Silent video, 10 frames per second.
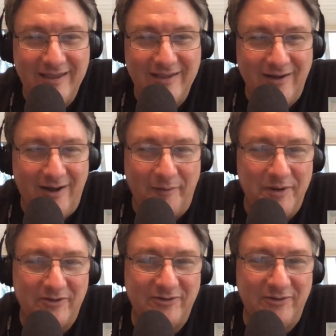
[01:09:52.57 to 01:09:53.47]
Oh, I'm
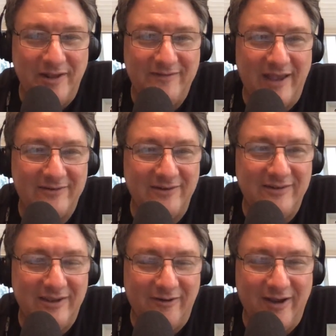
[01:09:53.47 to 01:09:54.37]
gonna text it
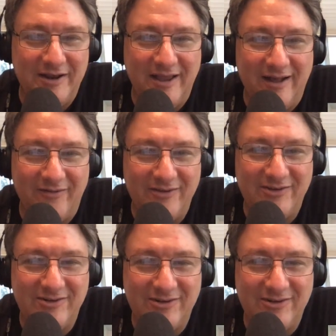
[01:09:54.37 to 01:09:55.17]
to you right now. This is